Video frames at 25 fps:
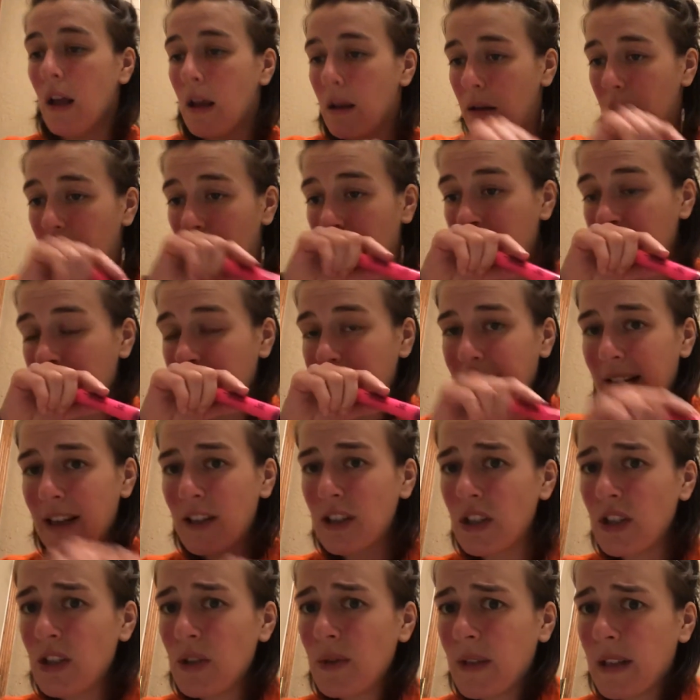I
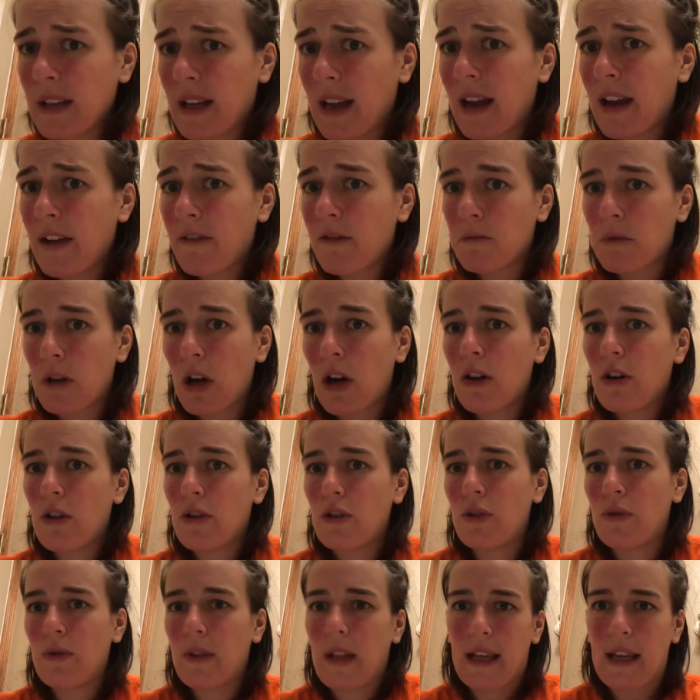actually knew a guy from
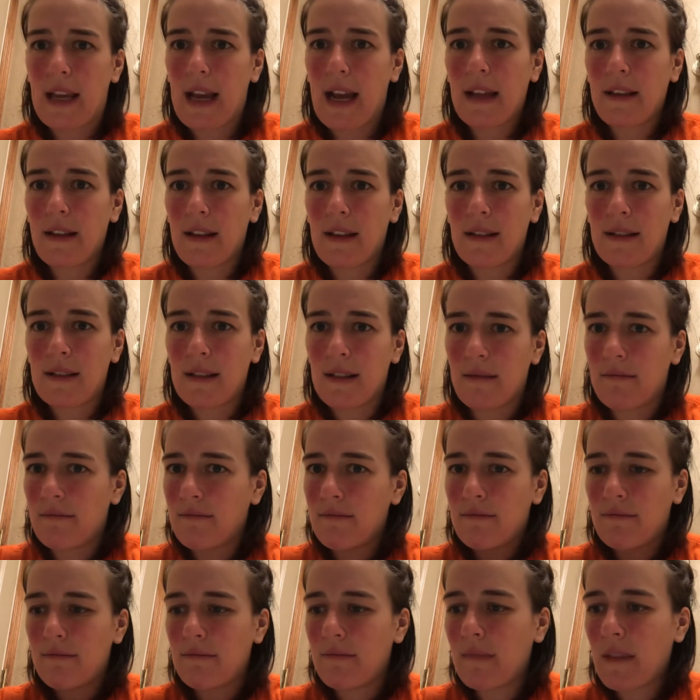college who like had this
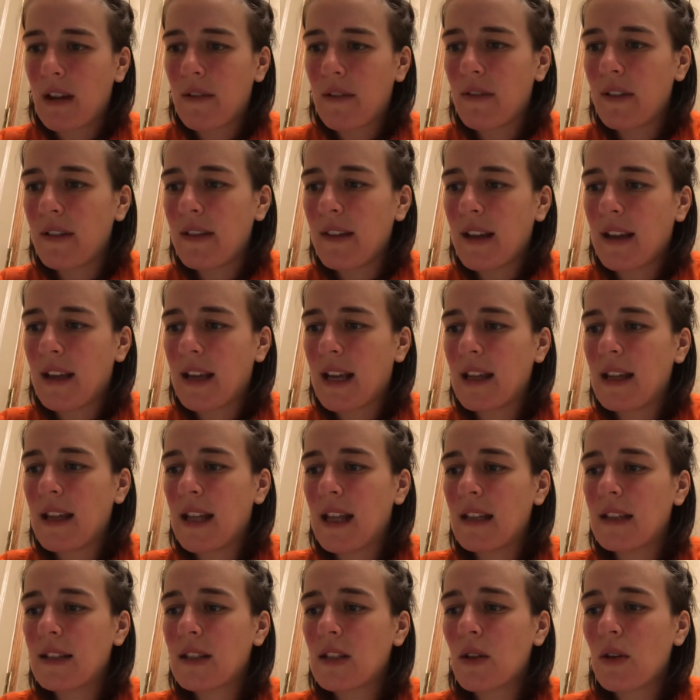and everything. And
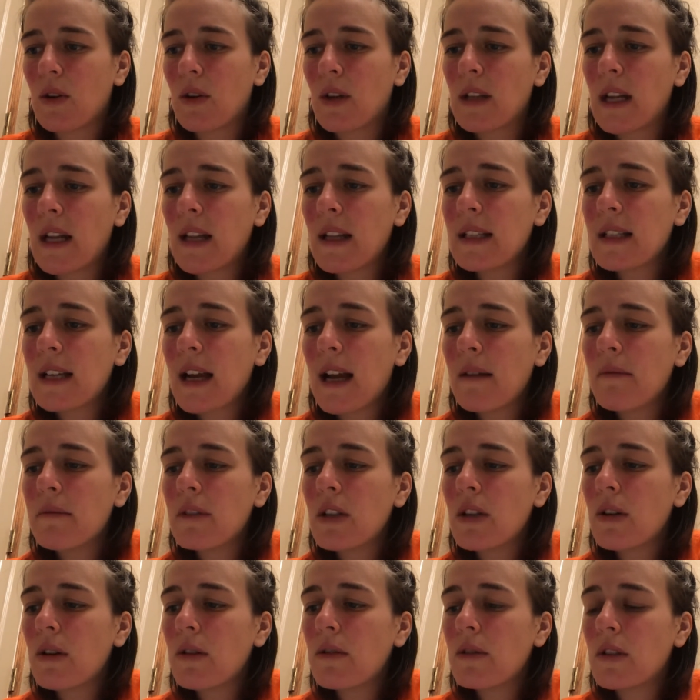then so a lot of the time
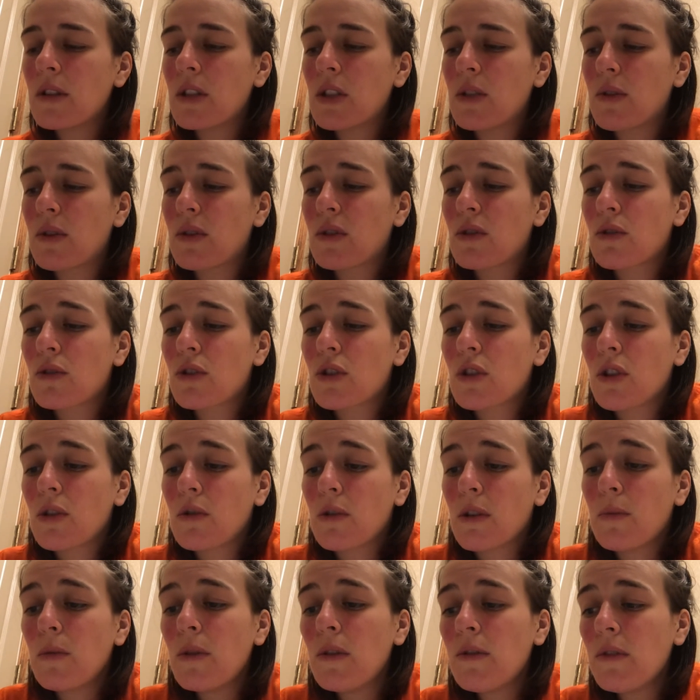though, they'll do a surgical
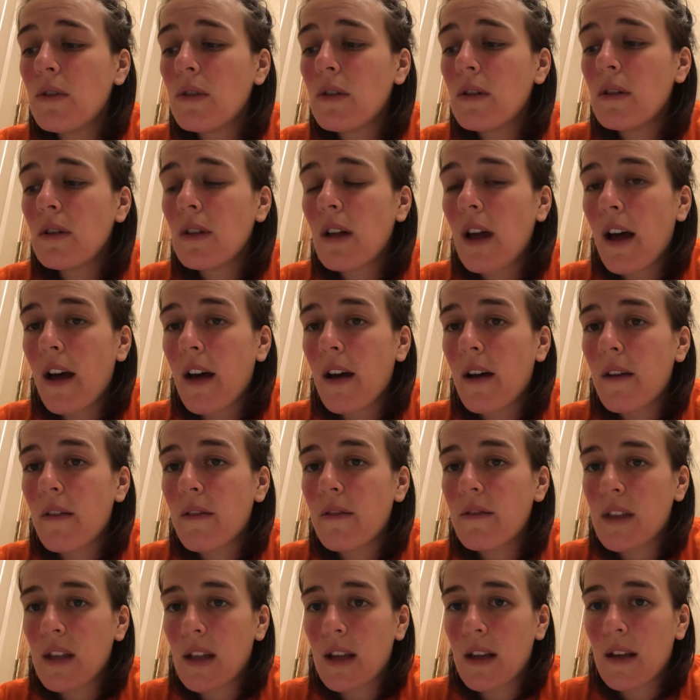removal
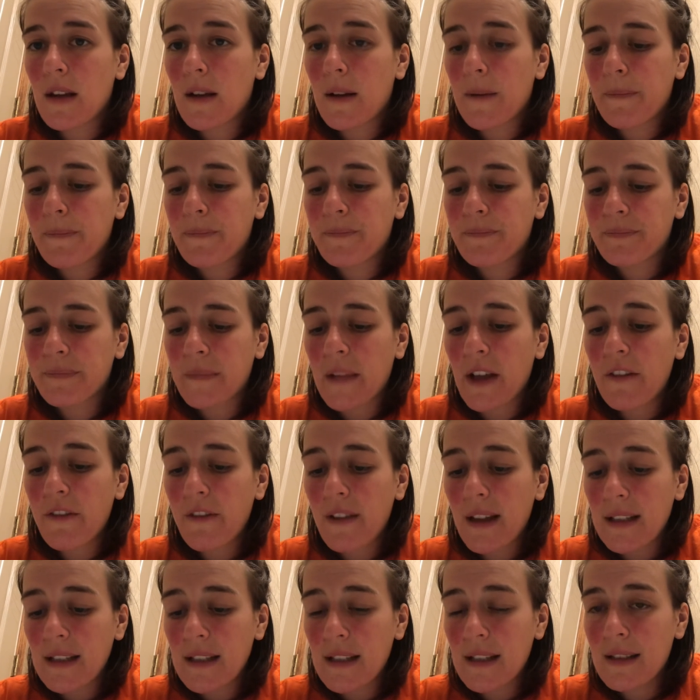of the
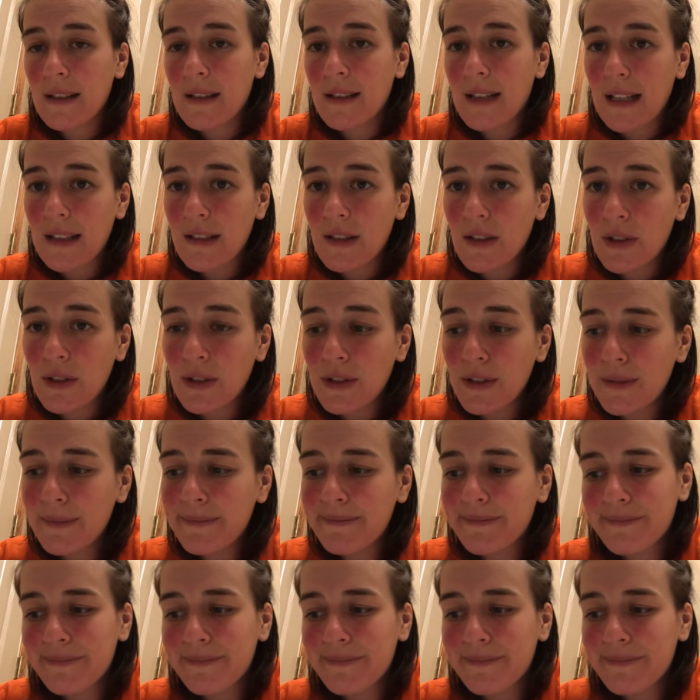affected testicle,